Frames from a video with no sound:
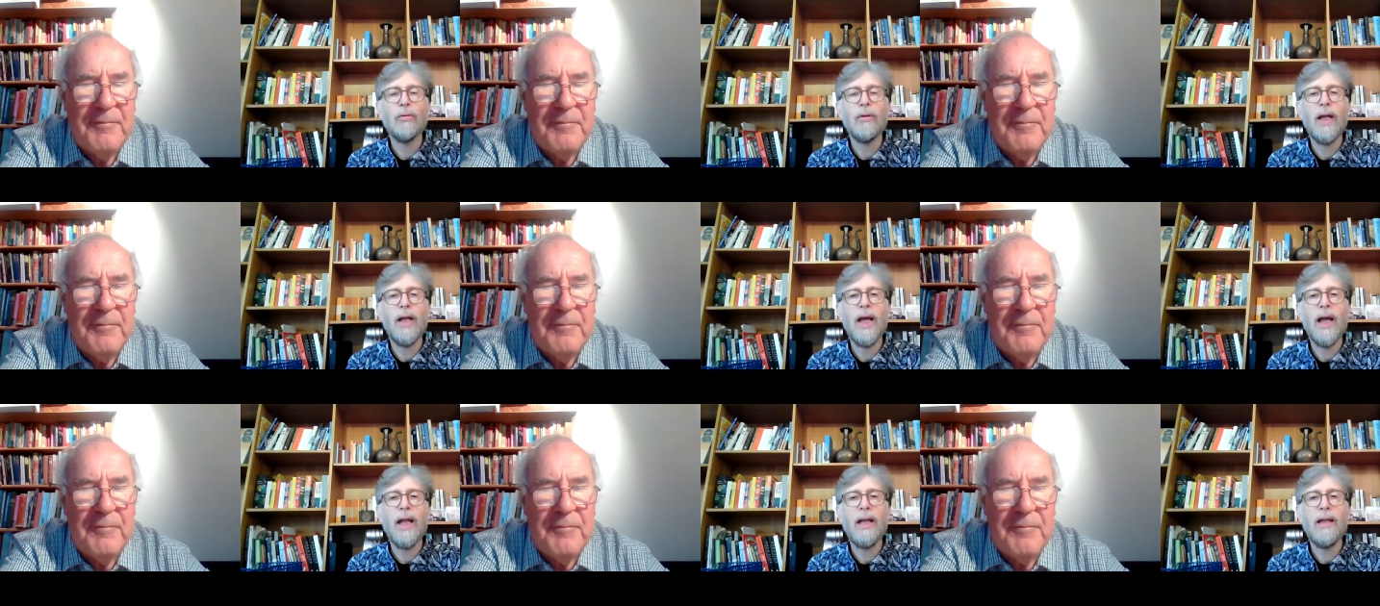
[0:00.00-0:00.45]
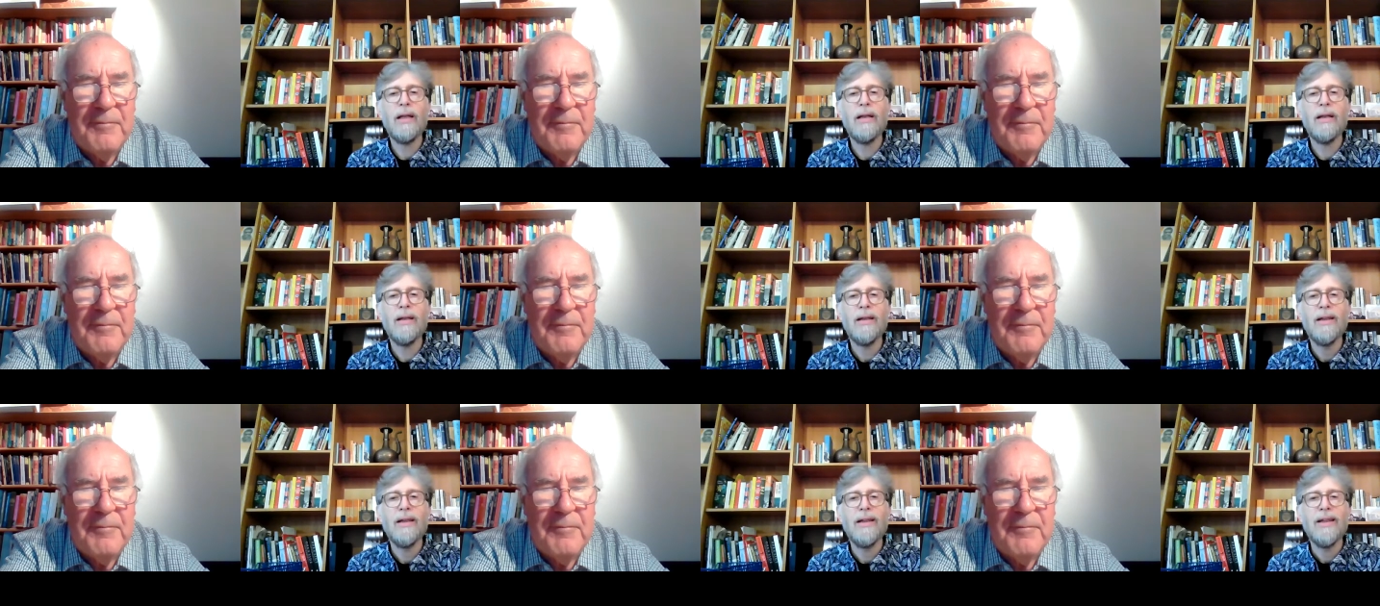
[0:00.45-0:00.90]
Speaker 1: to an
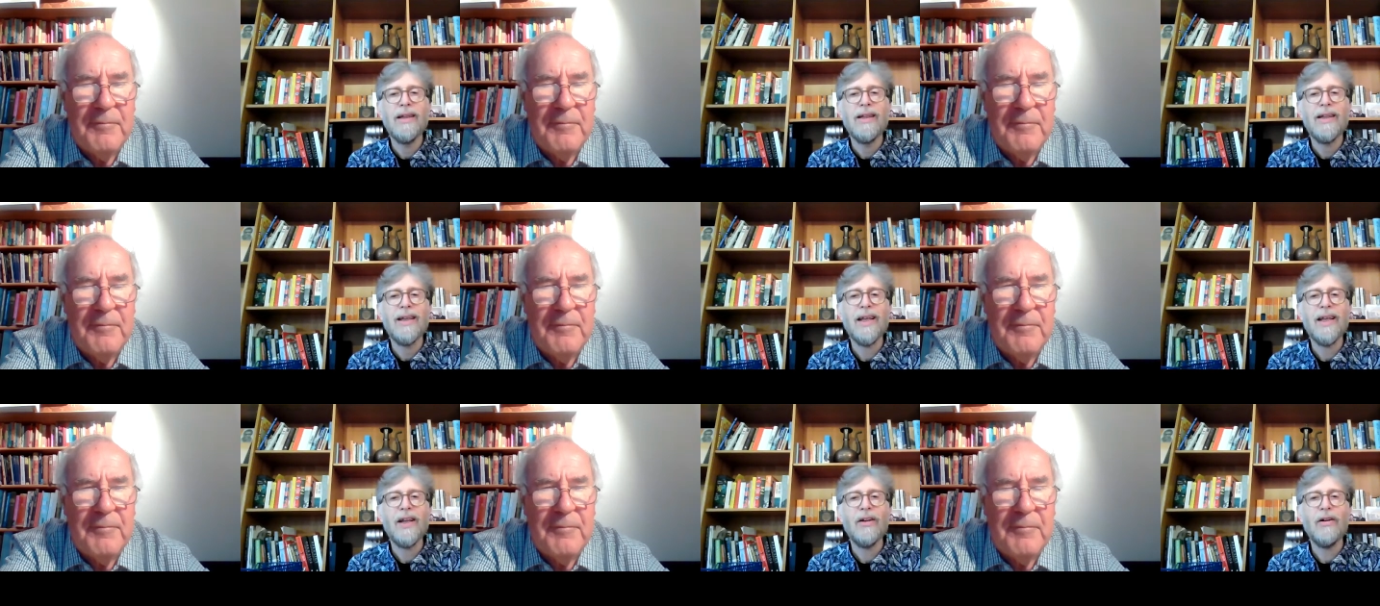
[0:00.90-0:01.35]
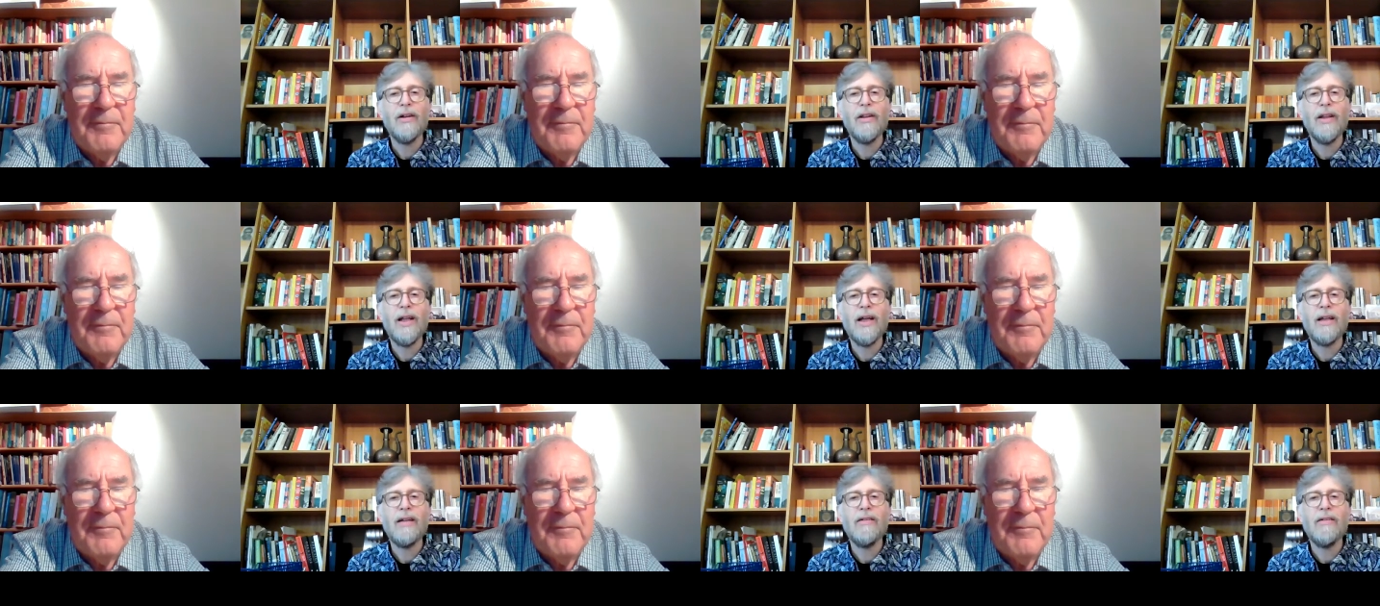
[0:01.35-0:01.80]
end, get
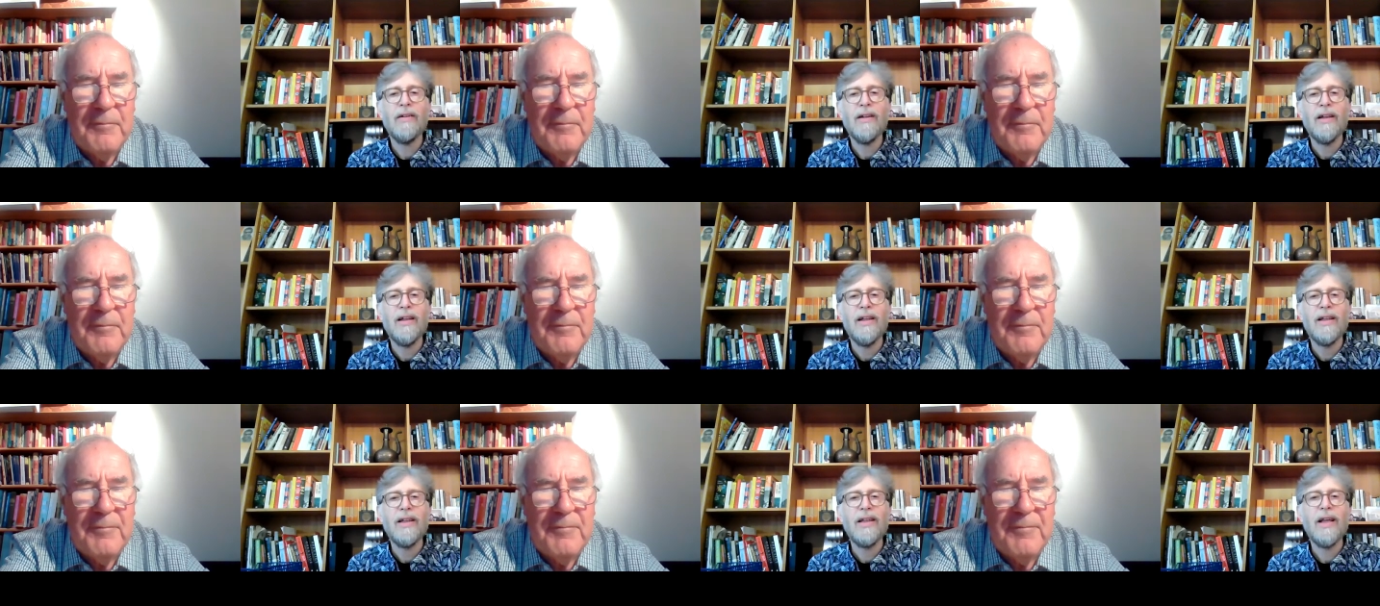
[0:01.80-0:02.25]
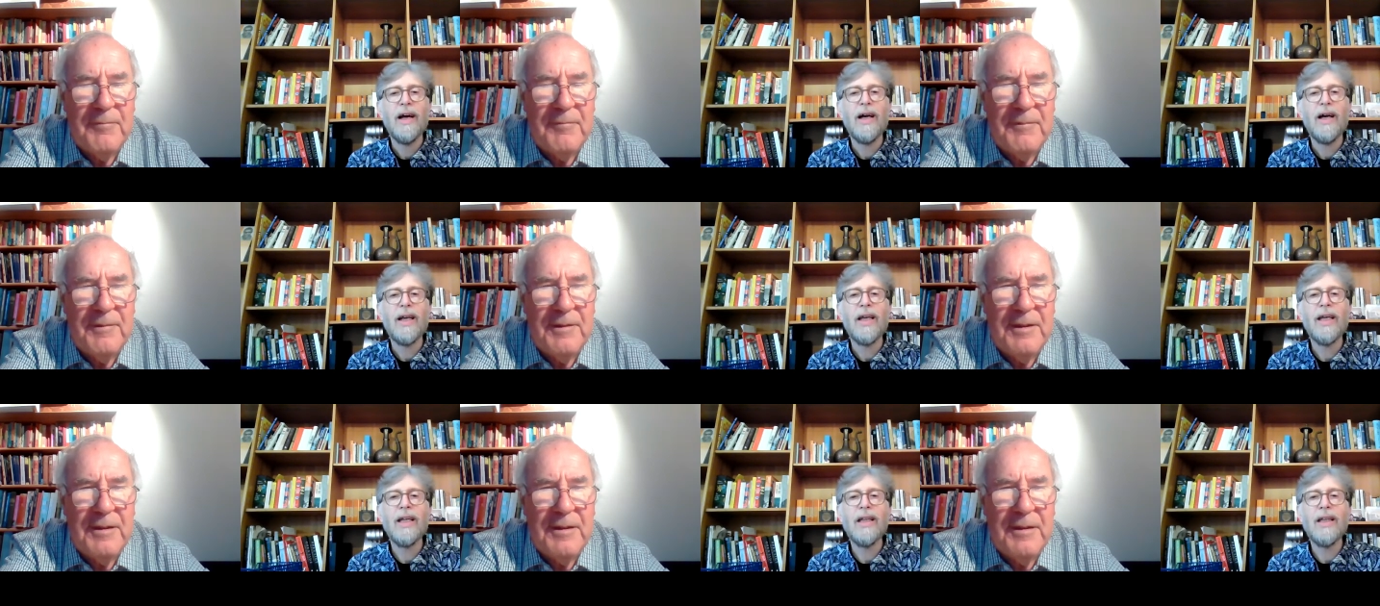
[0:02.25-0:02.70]
on that
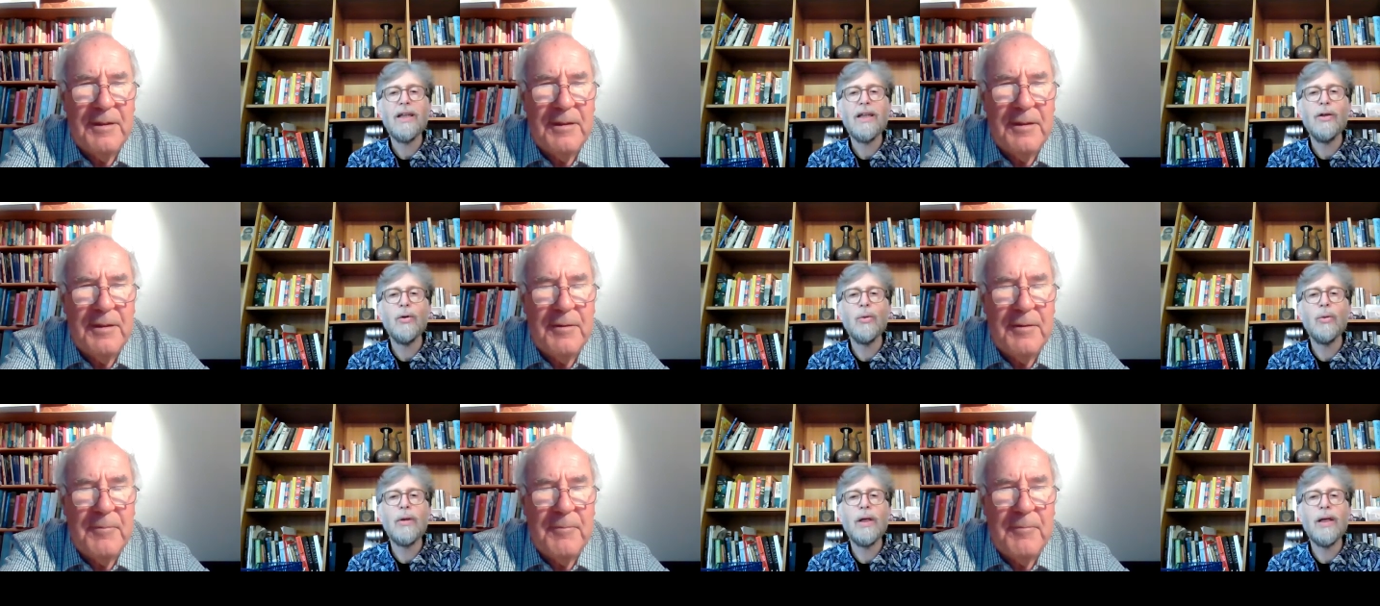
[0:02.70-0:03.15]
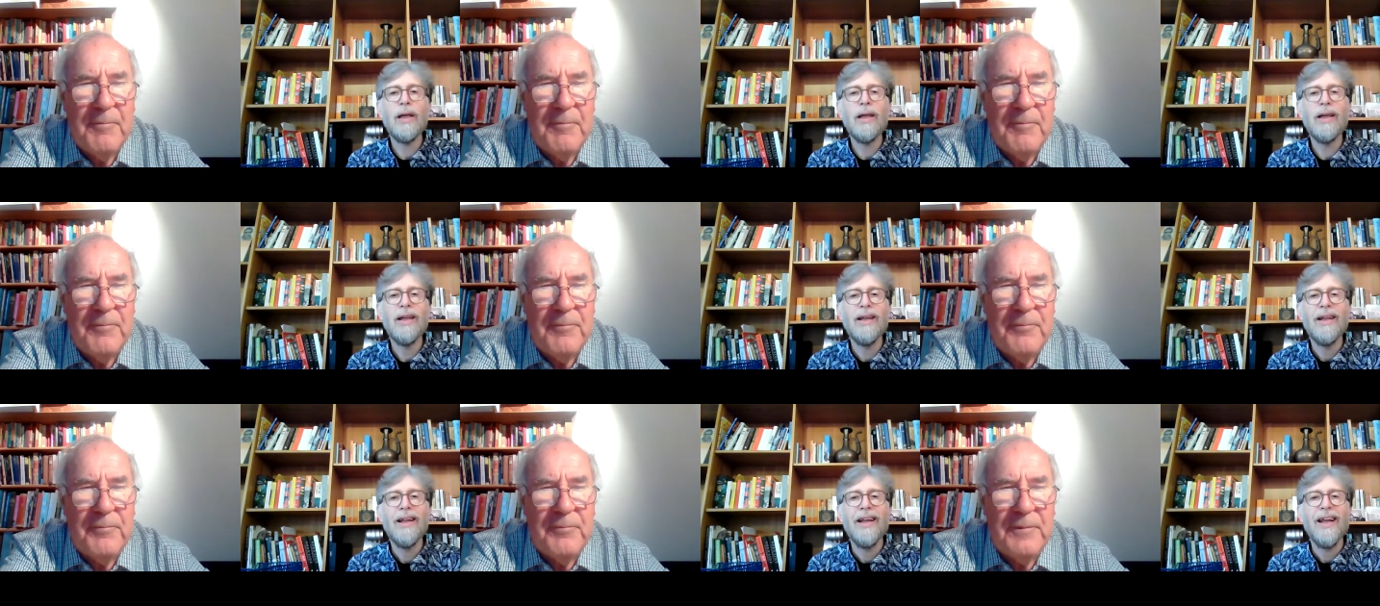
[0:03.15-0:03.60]
Tahiti
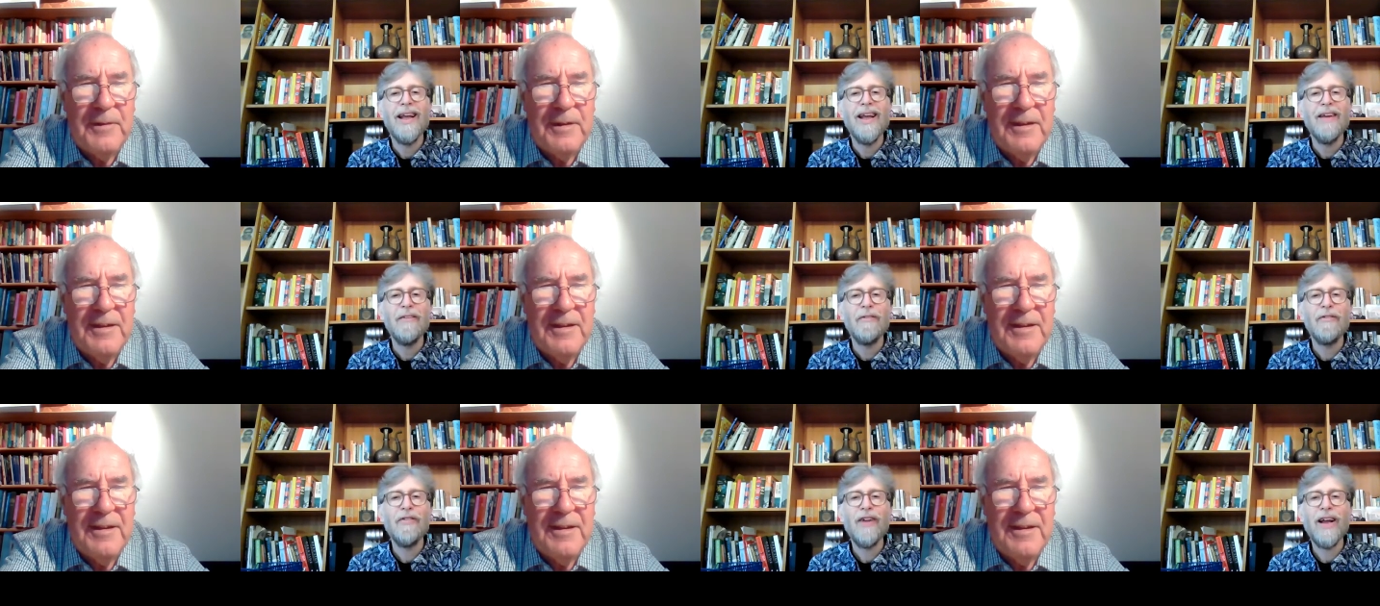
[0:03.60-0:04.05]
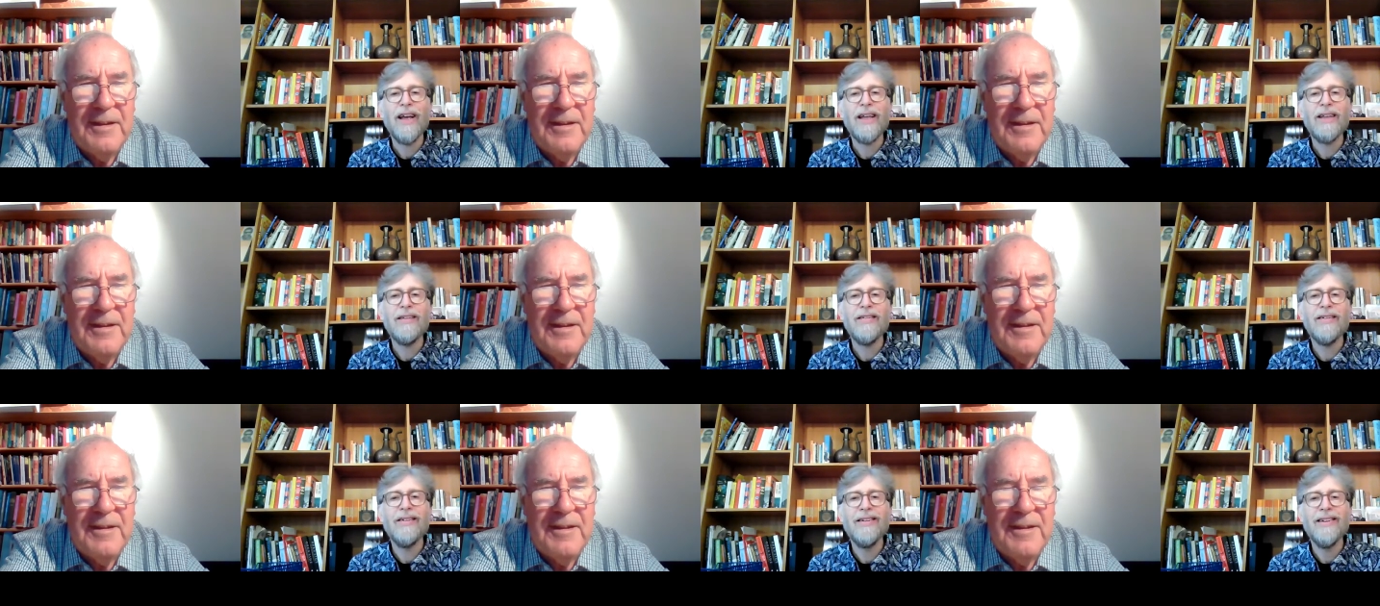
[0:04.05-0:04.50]
Nui
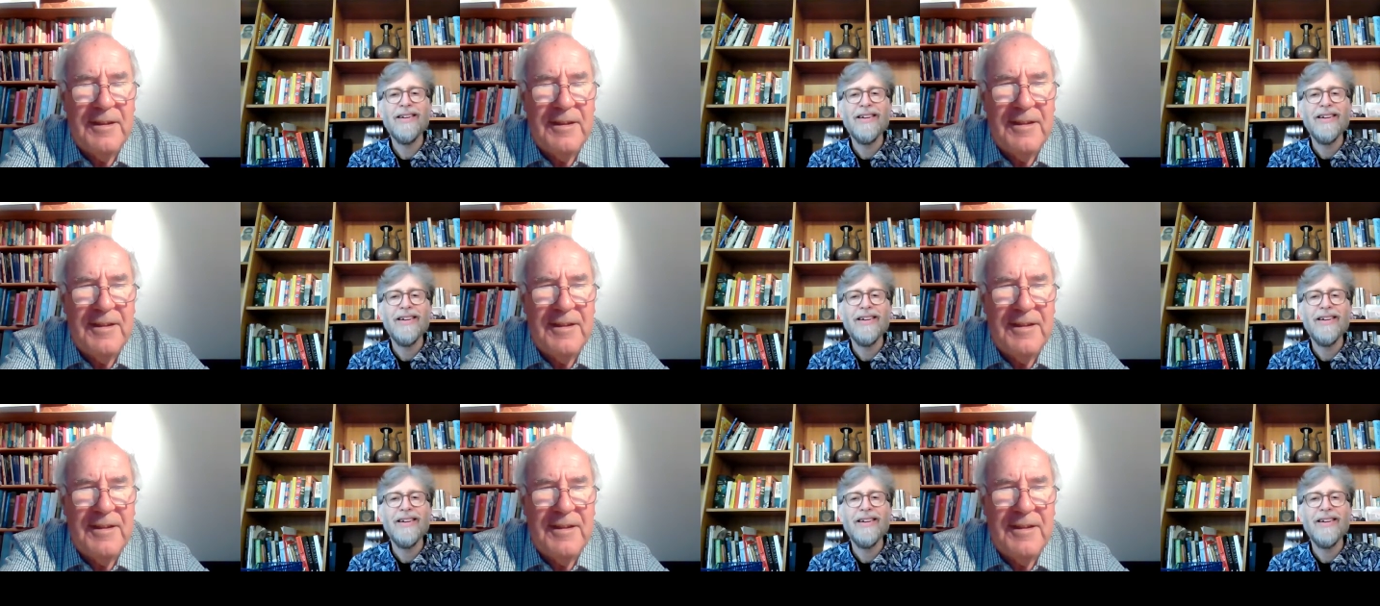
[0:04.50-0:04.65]
flight